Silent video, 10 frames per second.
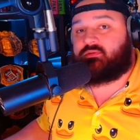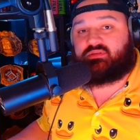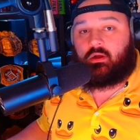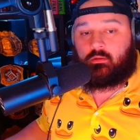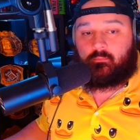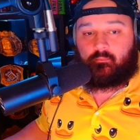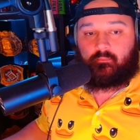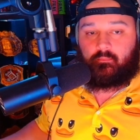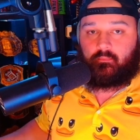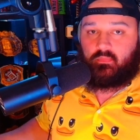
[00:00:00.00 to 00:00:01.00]
song,
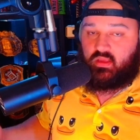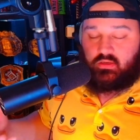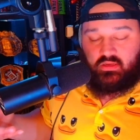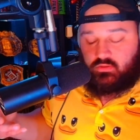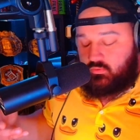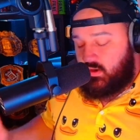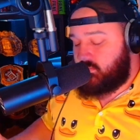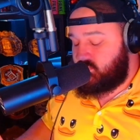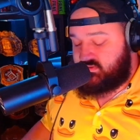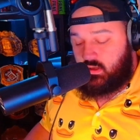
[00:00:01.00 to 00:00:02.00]
an
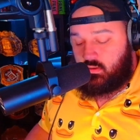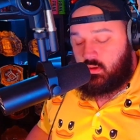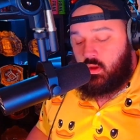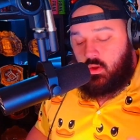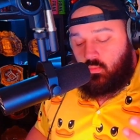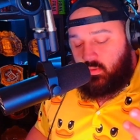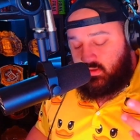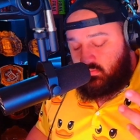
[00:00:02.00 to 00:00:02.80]
incredible song. When you